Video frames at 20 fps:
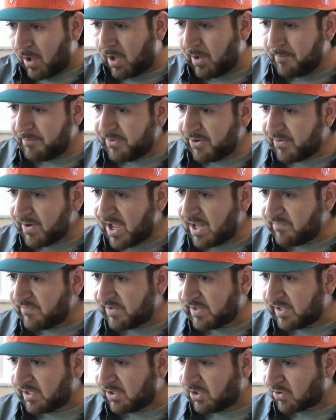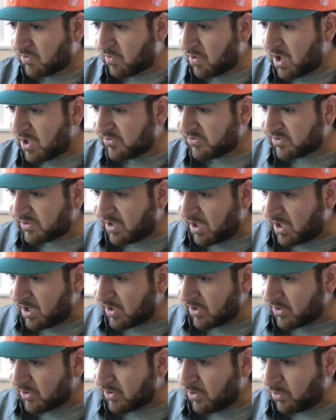On Beer Advocate, Lacrosse
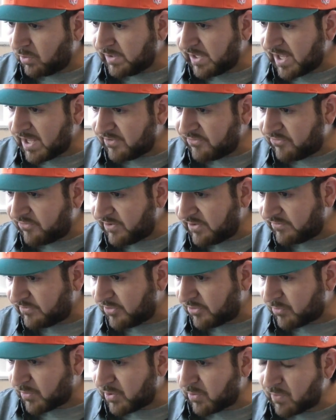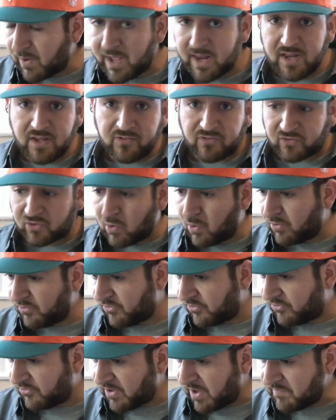Lager only has 63 ratings,
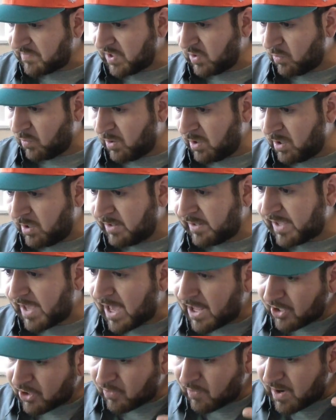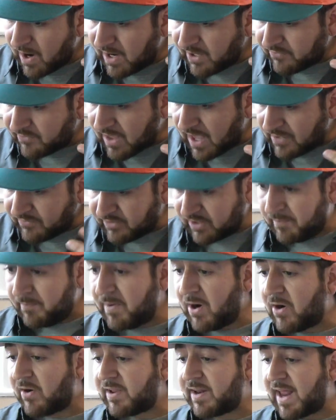scores of 71, categorized as an
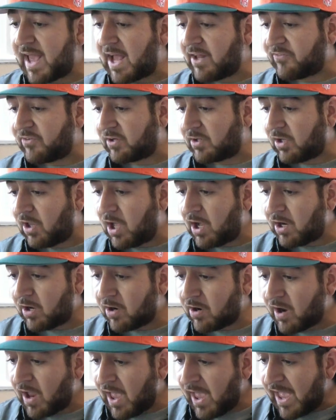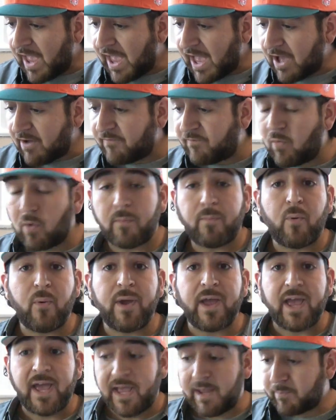American adjunct lager at
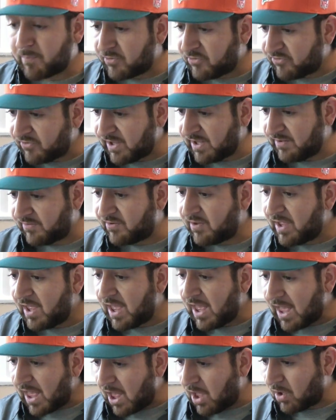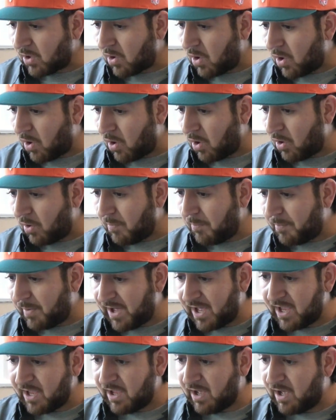4.8% alcohol
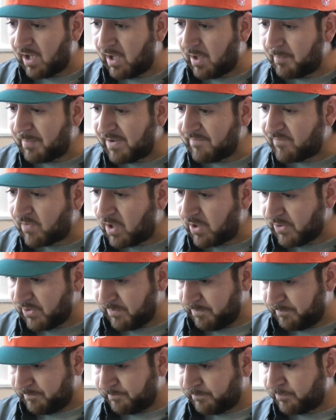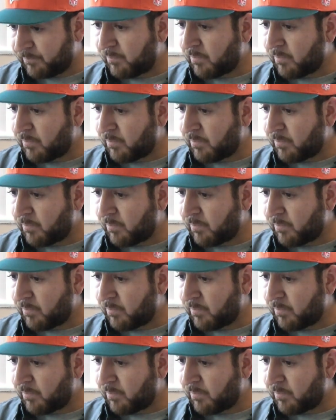by, uh, by volume.